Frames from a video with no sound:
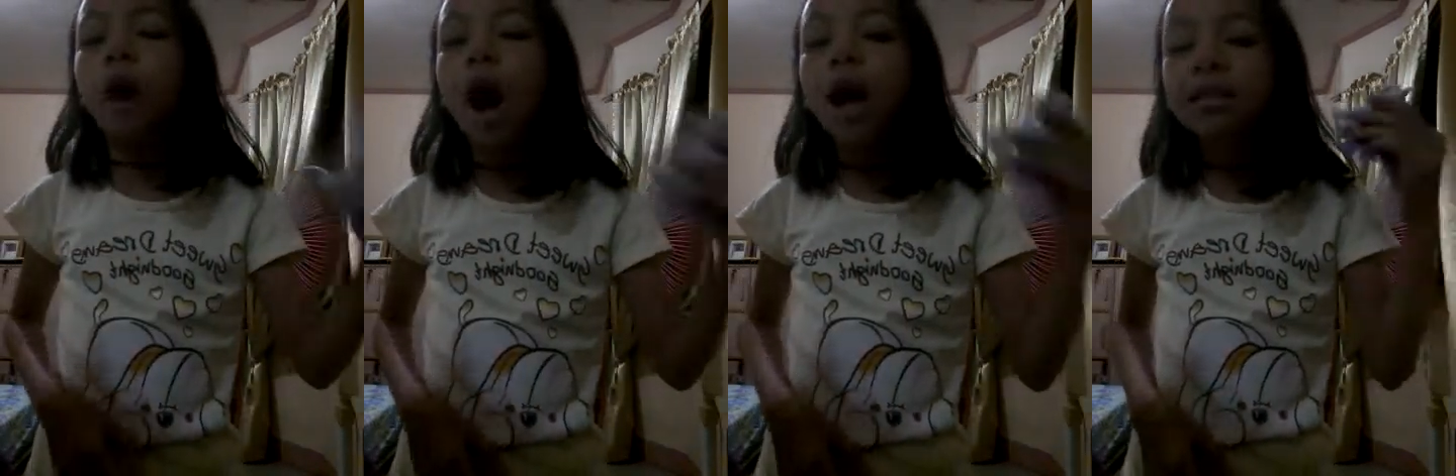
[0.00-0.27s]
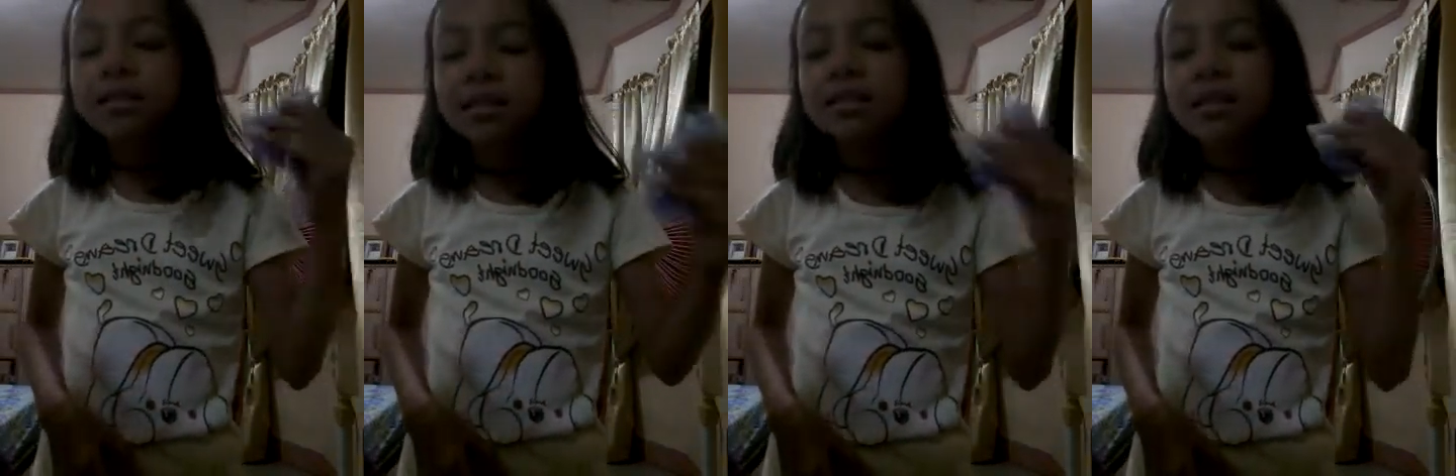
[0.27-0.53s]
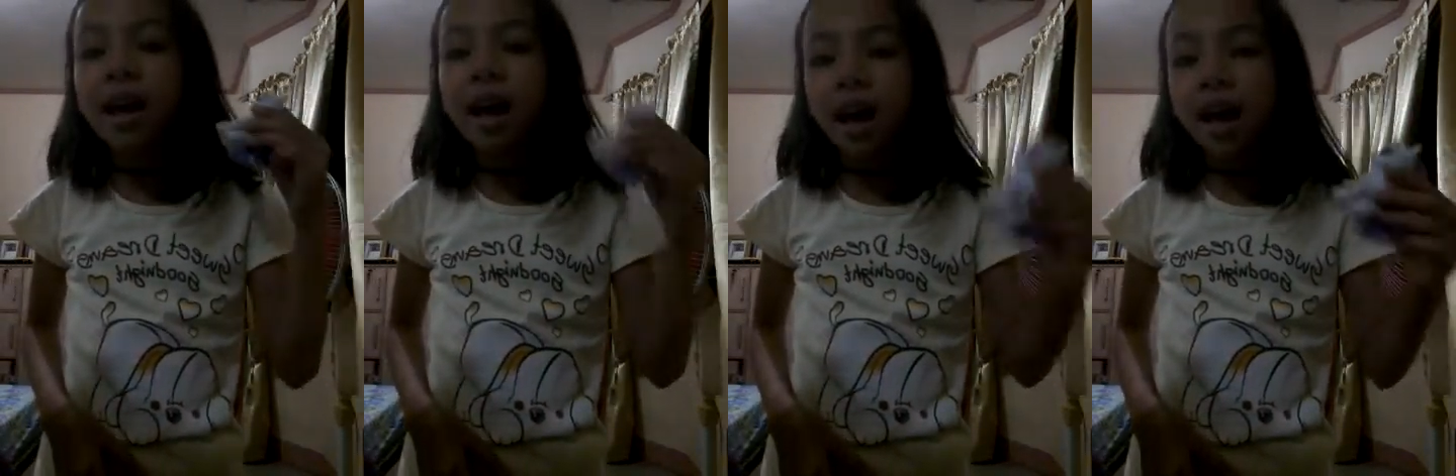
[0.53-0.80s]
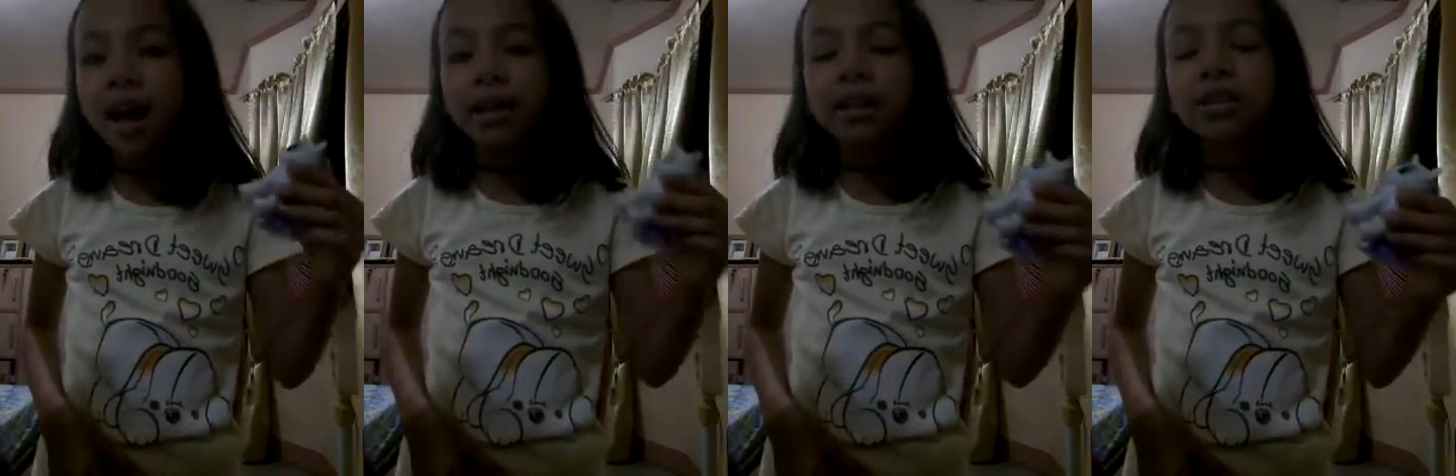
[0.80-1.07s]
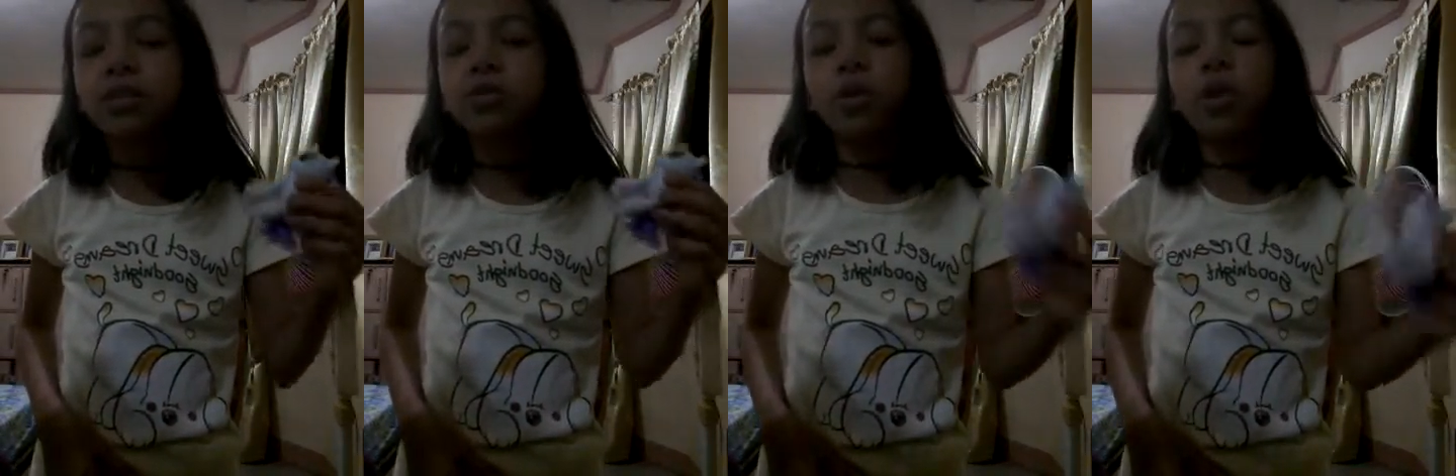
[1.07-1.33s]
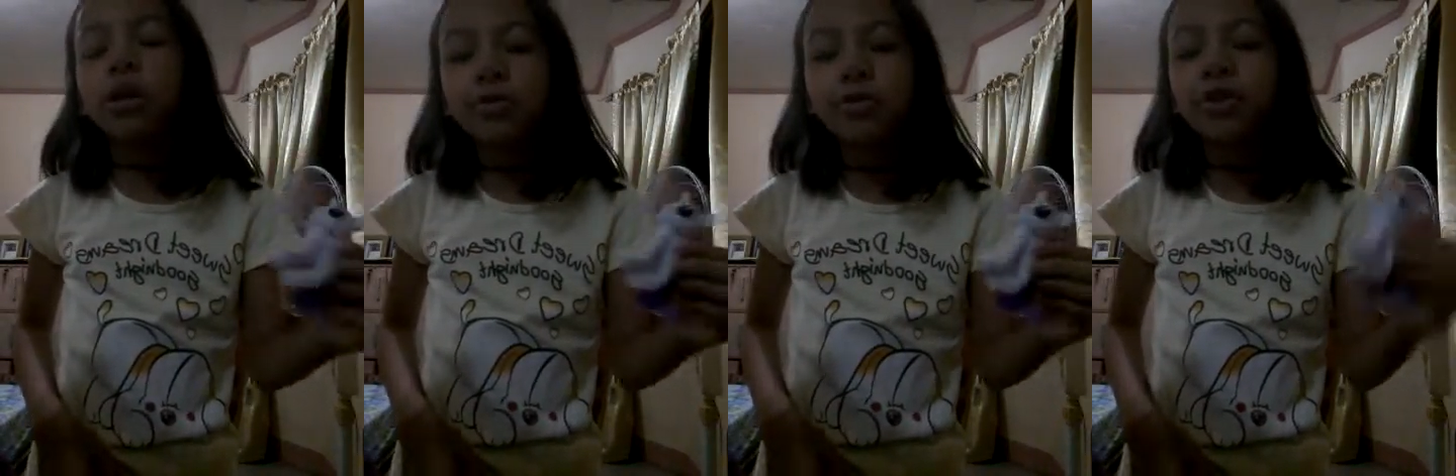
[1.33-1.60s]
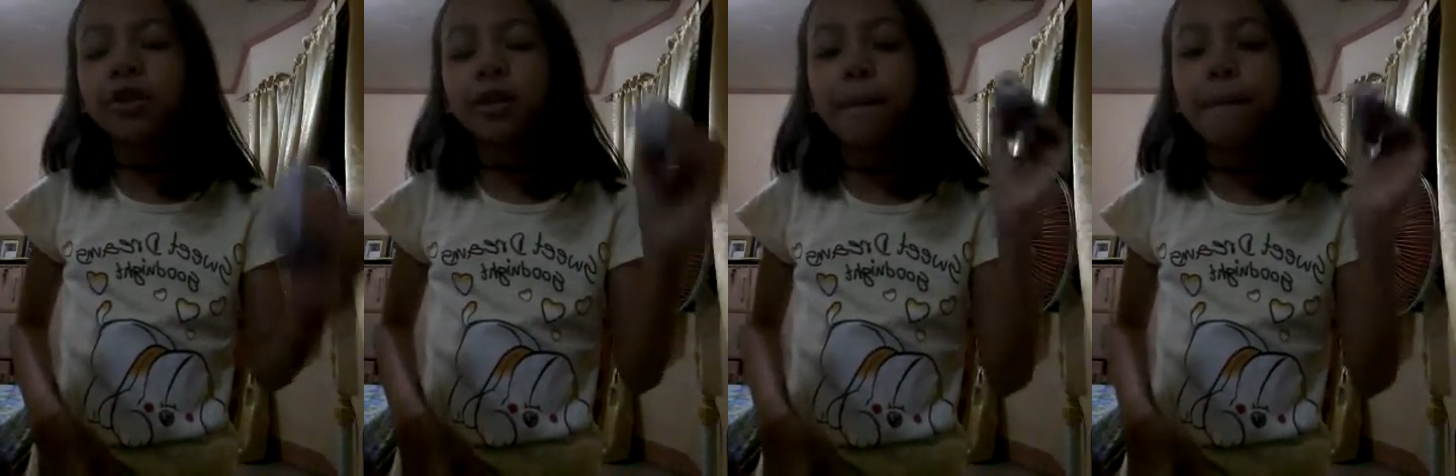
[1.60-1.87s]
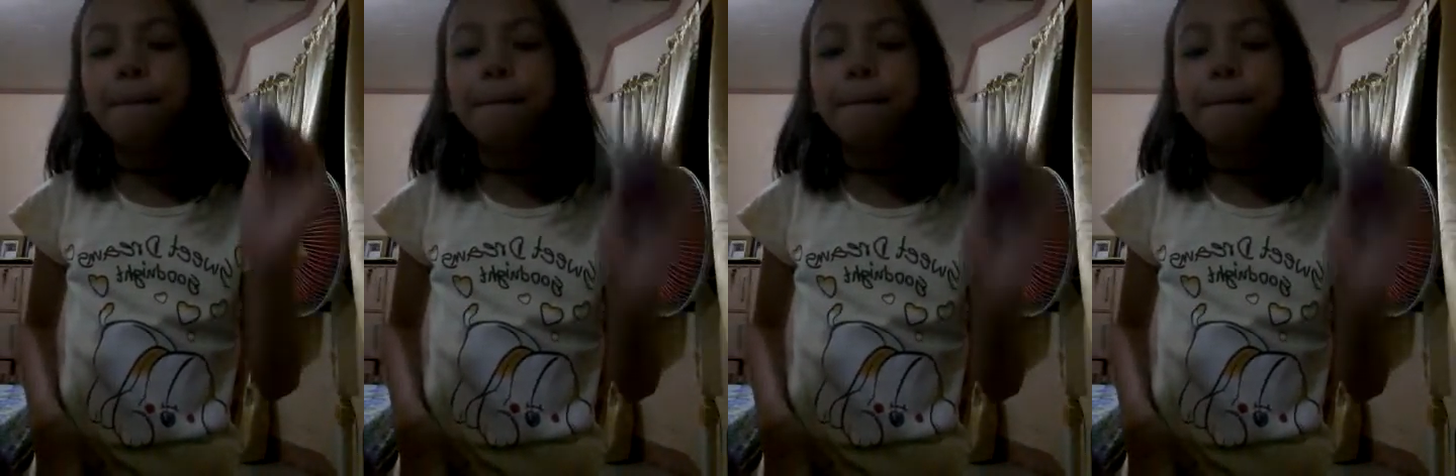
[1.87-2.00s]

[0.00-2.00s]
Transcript: rotten egg. Sorry for the